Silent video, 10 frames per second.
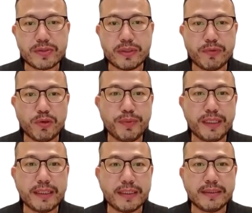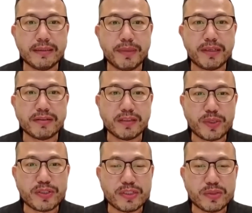So I'm hoping that the bulk of the
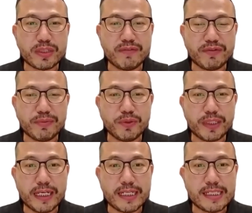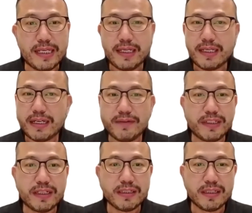questions will come from you guys. I
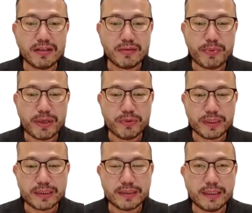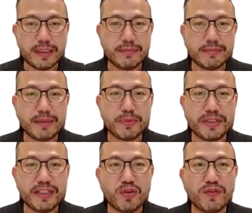haven't done a lot of prep work. I'm
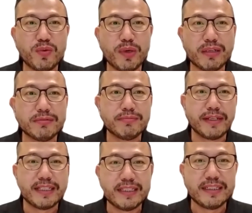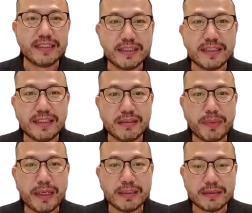really overwhelmed by the earlier
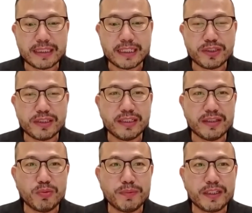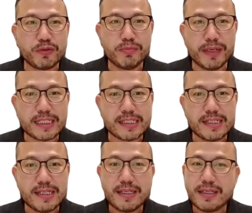panel session and the opening remarks.
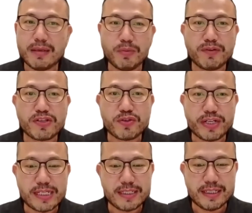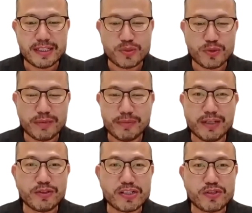I'm overstressed, and so I'm
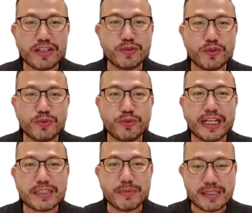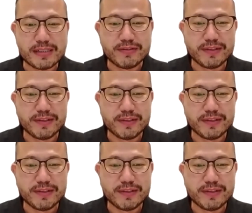now just trying to relax myself.